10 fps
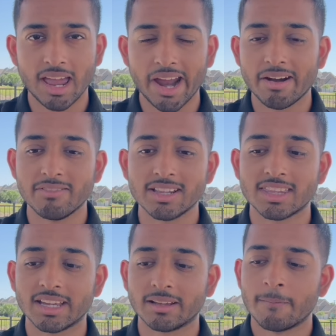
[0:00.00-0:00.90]

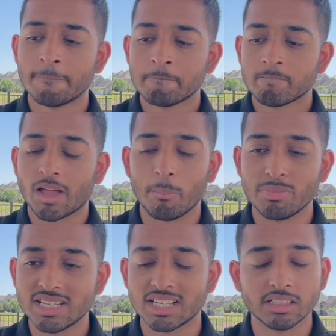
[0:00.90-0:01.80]
Everything I'm
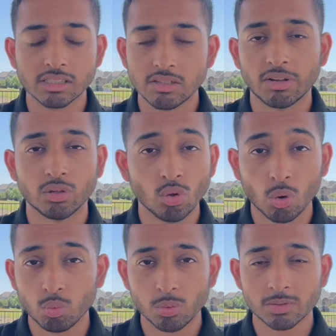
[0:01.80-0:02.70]
basically leaving no
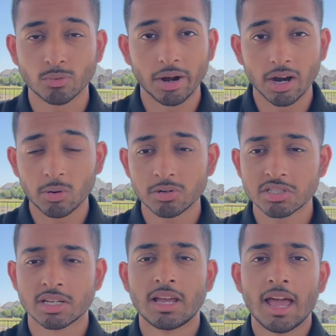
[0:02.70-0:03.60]
rooms for errors